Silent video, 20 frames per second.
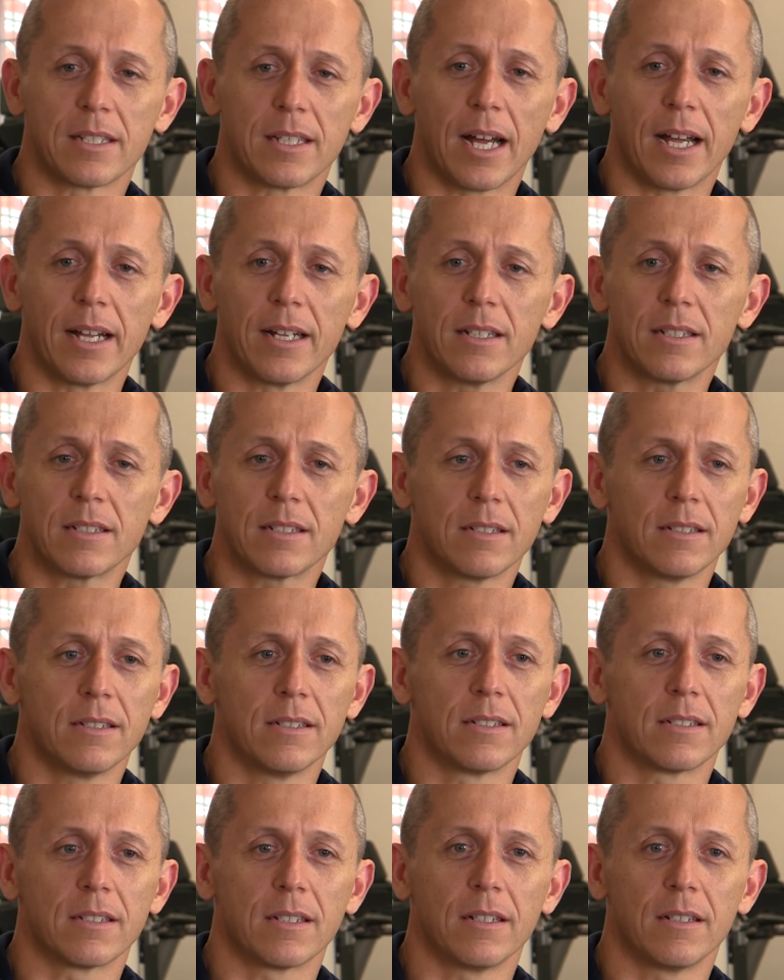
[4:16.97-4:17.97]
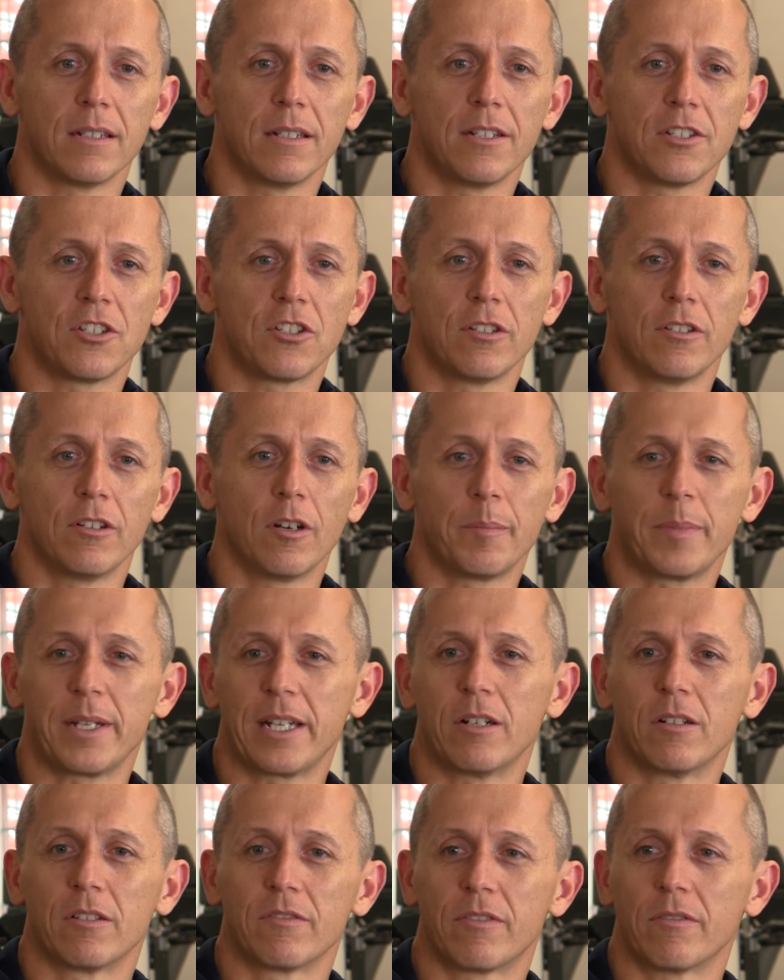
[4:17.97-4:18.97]
days is that it should not be
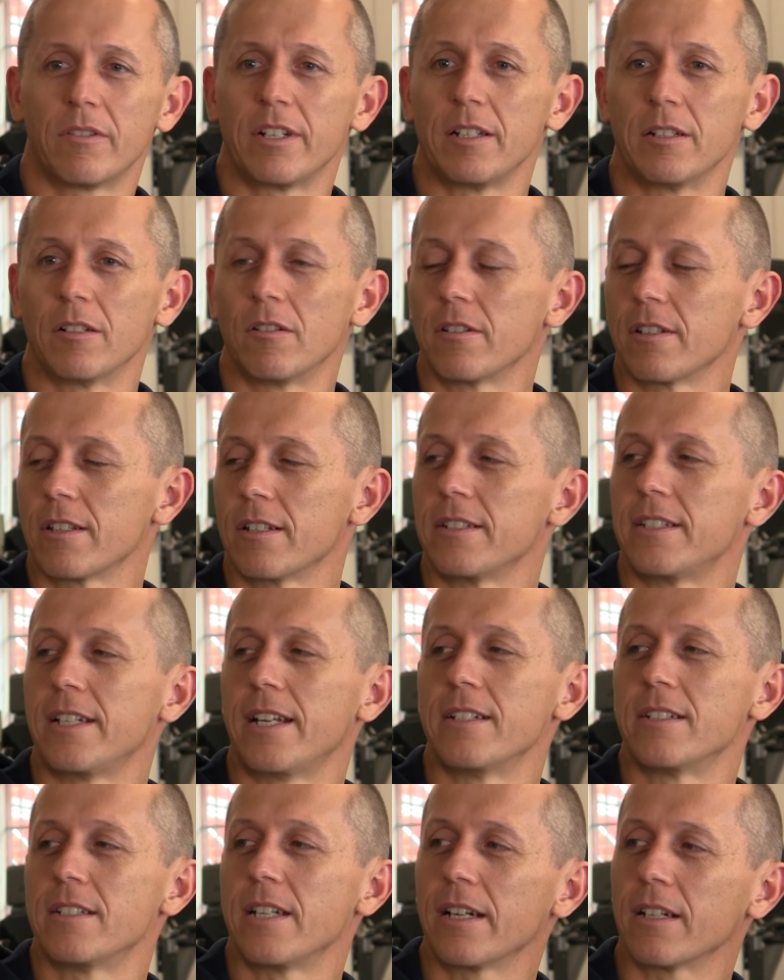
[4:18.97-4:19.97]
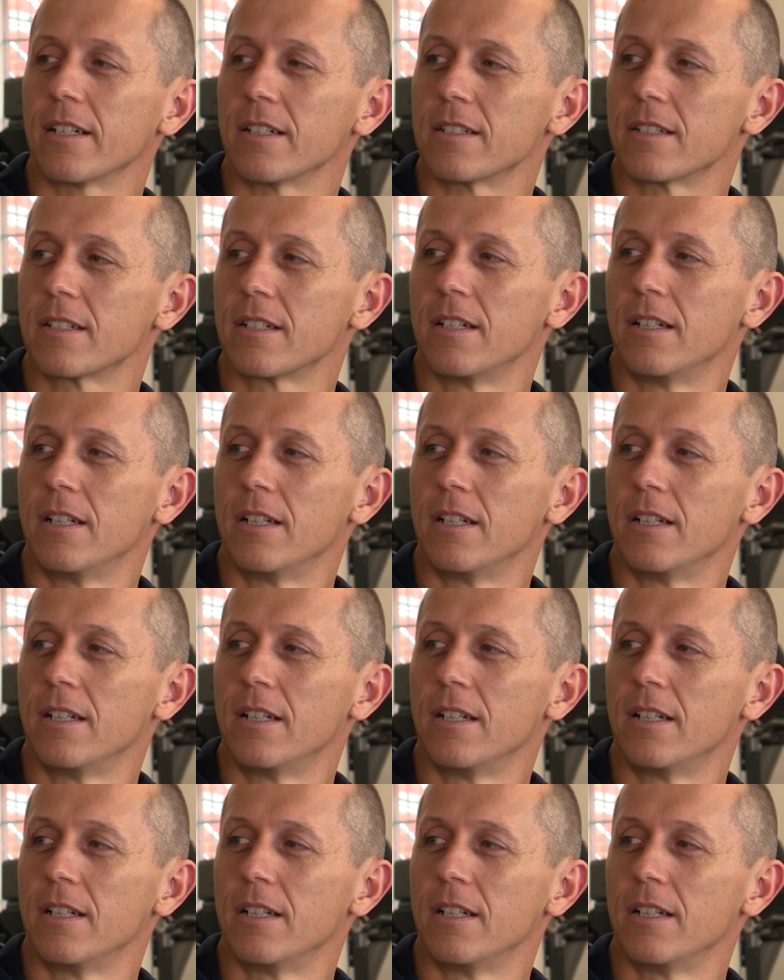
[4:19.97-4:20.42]
held for any longer than 10 seconds.